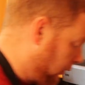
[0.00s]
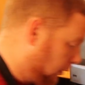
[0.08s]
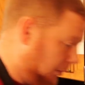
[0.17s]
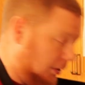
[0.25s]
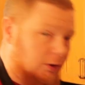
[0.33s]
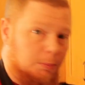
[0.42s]

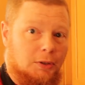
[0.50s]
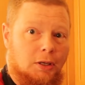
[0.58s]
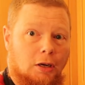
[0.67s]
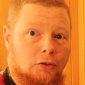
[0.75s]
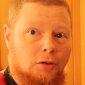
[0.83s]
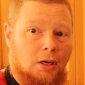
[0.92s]
Let me get the
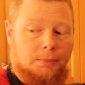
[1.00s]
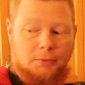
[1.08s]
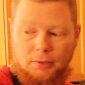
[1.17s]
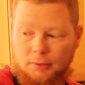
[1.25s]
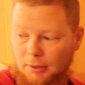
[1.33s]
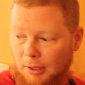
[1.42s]
potato
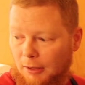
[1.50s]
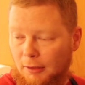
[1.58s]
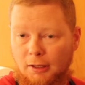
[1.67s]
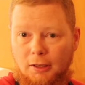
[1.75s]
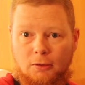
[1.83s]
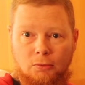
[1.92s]
chopped, and
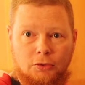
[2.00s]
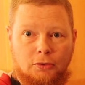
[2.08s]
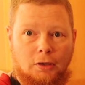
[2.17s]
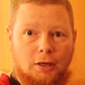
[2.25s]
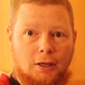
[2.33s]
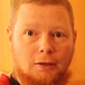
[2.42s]
then we'll
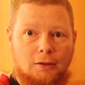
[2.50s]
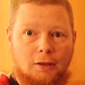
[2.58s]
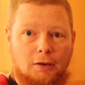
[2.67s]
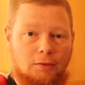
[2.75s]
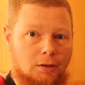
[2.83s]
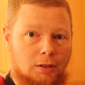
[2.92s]
start adding
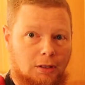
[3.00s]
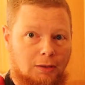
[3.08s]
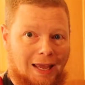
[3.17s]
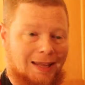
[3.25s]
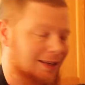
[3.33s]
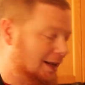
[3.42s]

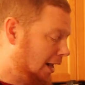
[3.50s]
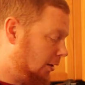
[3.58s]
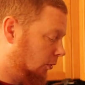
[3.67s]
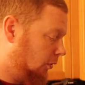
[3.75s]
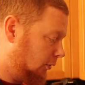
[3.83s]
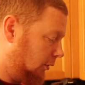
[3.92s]
that
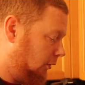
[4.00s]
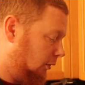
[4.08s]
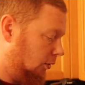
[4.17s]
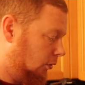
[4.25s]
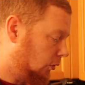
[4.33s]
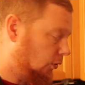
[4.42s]
once
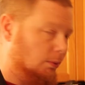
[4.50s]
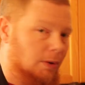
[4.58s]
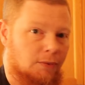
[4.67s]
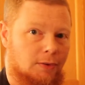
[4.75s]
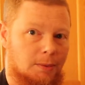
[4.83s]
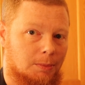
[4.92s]
this cooks for about 5